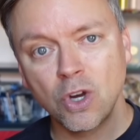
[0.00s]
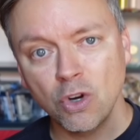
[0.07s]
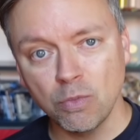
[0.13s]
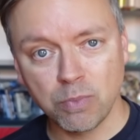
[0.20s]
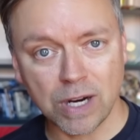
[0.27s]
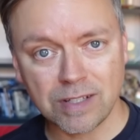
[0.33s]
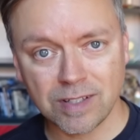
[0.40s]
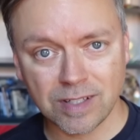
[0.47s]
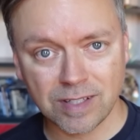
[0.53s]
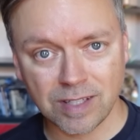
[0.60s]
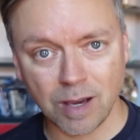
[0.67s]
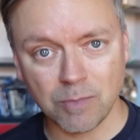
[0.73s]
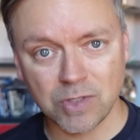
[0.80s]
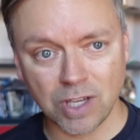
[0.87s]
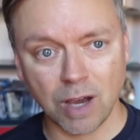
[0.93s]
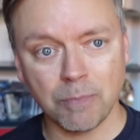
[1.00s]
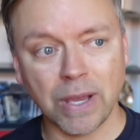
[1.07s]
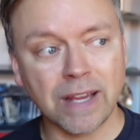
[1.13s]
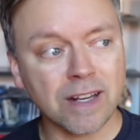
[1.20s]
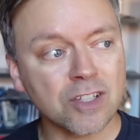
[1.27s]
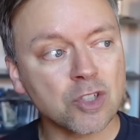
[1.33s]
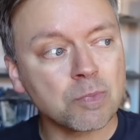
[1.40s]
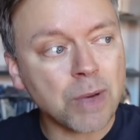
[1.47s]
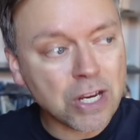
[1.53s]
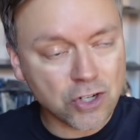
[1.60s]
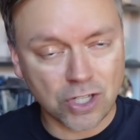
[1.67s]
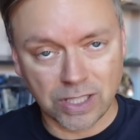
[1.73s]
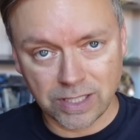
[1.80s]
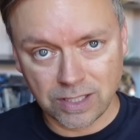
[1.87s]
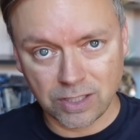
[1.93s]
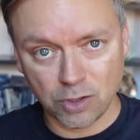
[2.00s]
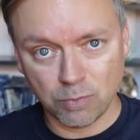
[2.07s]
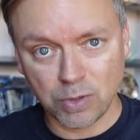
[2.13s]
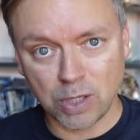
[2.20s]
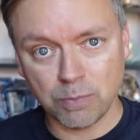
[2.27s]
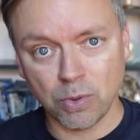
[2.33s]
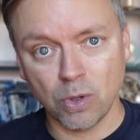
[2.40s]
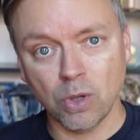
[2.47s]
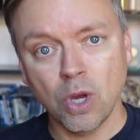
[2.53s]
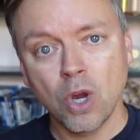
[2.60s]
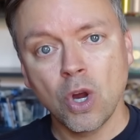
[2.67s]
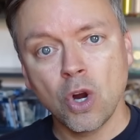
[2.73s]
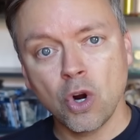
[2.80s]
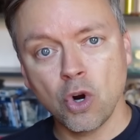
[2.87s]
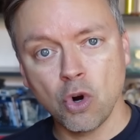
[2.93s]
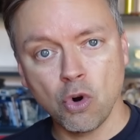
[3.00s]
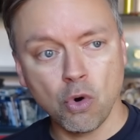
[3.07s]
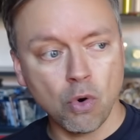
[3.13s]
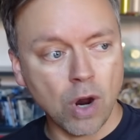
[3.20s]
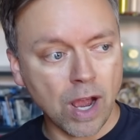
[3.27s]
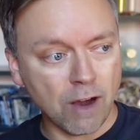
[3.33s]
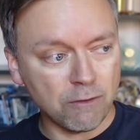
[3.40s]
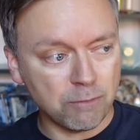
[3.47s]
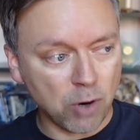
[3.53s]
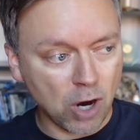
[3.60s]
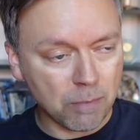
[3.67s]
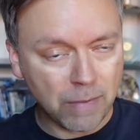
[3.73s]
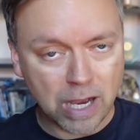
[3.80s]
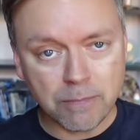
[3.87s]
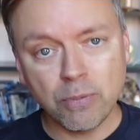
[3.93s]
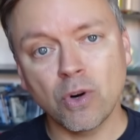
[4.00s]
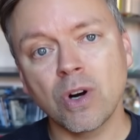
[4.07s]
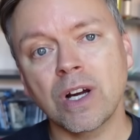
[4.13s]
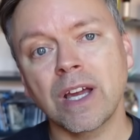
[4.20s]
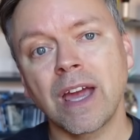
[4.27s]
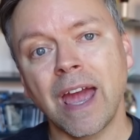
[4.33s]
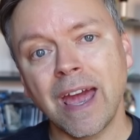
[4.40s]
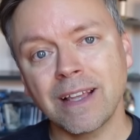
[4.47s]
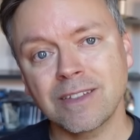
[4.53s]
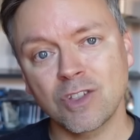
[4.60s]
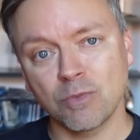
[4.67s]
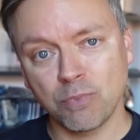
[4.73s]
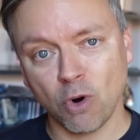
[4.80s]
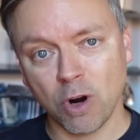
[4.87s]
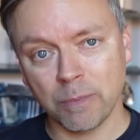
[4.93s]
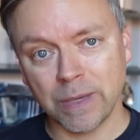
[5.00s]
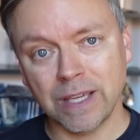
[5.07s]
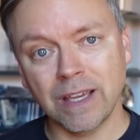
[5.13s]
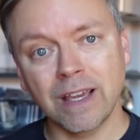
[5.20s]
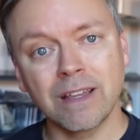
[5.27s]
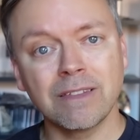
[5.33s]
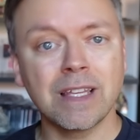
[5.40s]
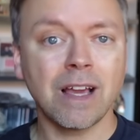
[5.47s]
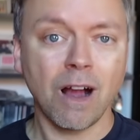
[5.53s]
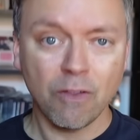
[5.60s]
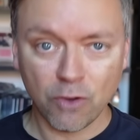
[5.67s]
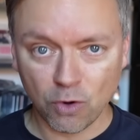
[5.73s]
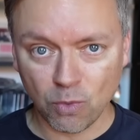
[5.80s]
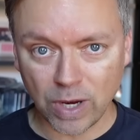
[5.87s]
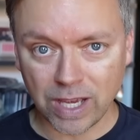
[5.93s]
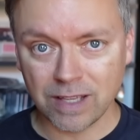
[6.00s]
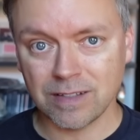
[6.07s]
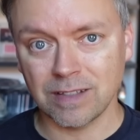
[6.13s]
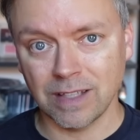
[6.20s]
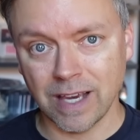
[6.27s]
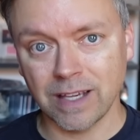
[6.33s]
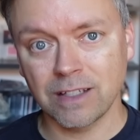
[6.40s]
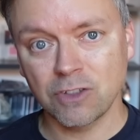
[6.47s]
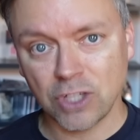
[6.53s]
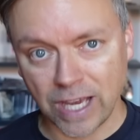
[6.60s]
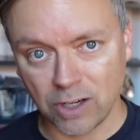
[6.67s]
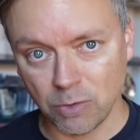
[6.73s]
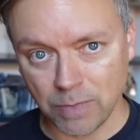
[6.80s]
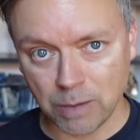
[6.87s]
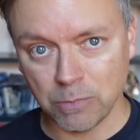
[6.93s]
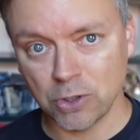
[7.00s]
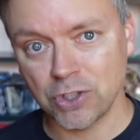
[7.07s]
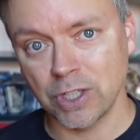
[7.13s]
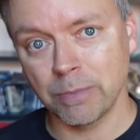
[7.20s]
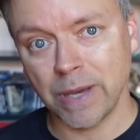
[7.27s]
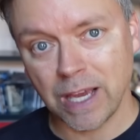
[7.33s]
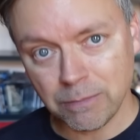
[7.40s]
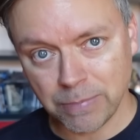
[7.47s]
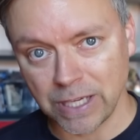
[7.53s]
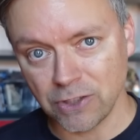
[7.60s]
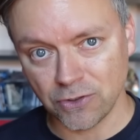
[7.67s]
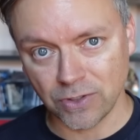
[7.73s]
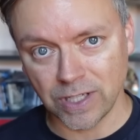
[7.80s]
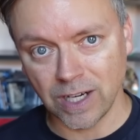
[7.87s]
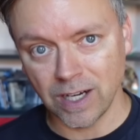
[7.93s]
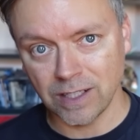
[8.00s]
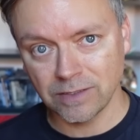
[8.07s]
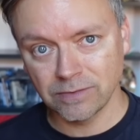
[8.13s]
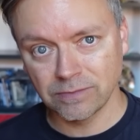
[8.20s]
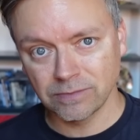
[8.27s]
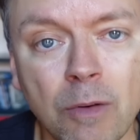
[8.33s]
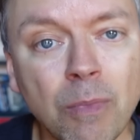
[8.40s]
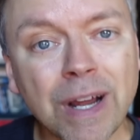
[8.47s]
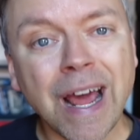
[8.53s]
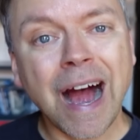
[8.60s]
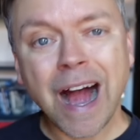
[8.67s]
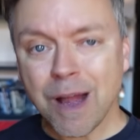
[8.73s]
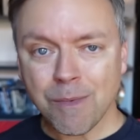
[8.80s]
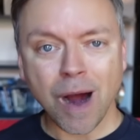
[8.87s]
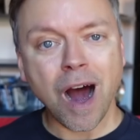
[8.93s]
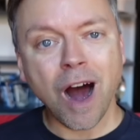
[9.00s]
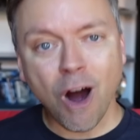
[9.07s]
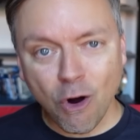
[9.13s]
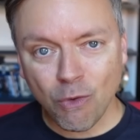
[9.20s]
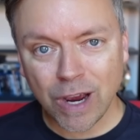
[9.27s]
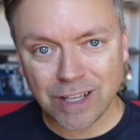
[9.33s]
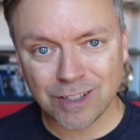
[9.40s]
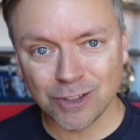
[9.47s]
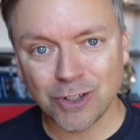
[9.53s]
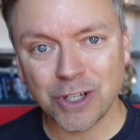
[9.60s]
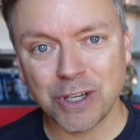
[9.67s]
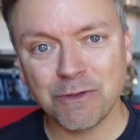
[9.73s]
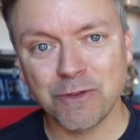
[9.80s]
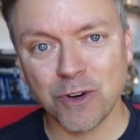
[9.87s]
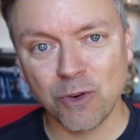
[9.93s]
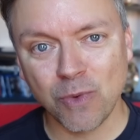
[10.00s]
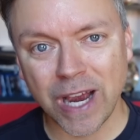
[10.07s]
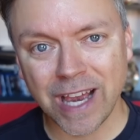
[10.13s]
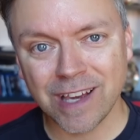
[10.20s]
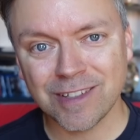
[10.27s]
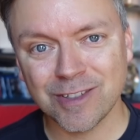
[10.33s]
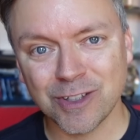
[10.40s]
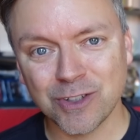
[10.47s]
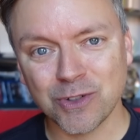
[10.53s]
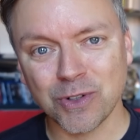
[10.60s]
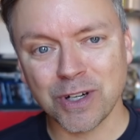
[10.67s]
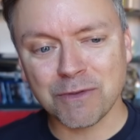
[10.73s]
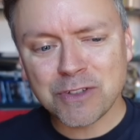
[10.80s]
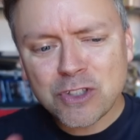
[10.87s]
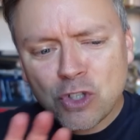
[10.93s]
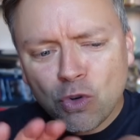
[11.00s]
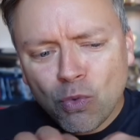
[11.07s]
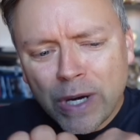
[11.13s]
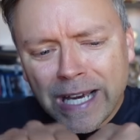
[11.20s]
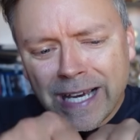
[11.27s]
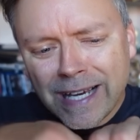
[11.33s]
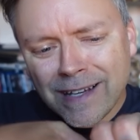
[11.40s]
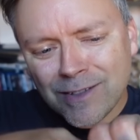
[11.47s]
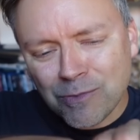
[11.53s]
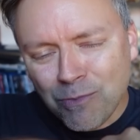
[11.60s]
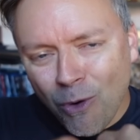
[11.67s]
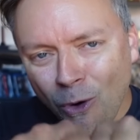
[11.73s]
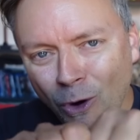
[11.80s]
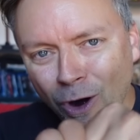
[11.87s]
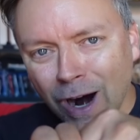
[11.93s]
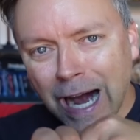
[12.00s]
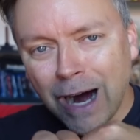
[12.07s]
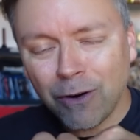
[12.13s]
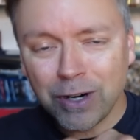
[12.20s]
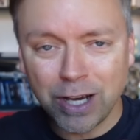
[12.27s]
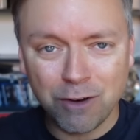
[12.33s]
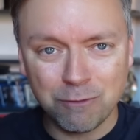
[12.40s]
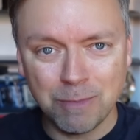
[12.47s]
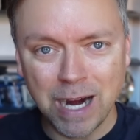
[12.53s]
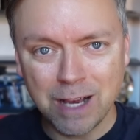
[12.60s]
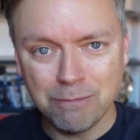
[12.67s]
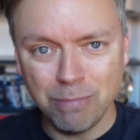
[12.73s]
who presses thumbs up, and especially to the people who have bought my book and support me in the other ways like channel membership and Patreon. But I'm always looking for ways to sort of squeeze more out of my